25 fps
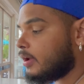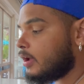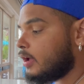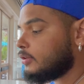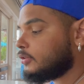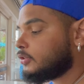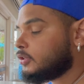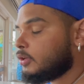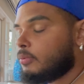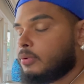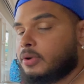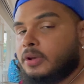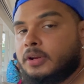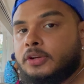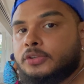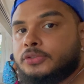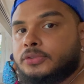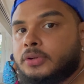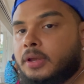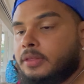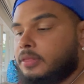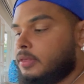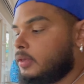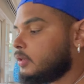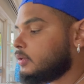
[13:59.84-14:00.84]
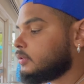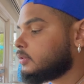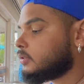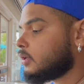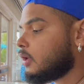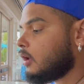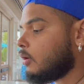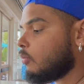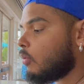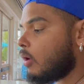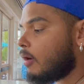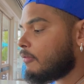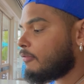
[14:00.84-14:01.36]
guys, so we're going to try these
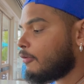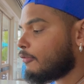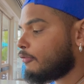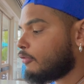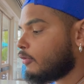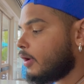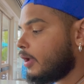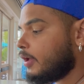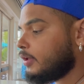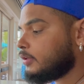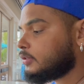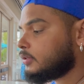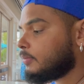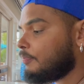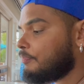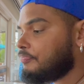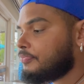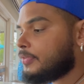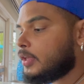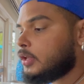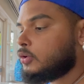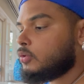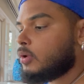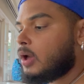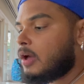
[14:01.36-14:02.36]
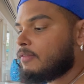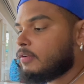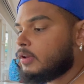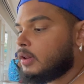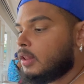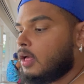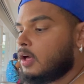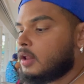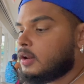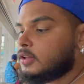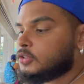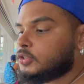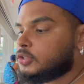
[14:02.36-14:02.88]
um, waffle fries. They do have a
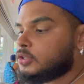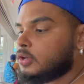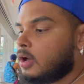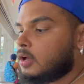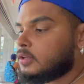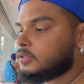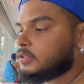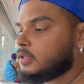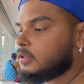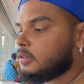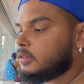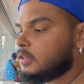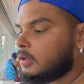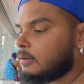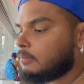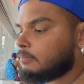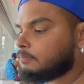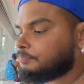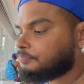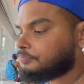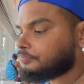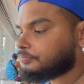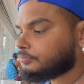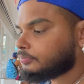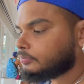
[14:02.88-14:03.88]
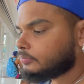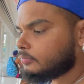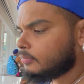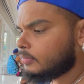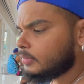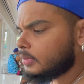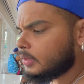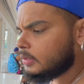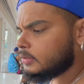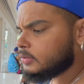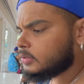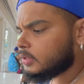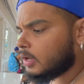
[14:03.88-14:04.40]
lot of sauce in them. It's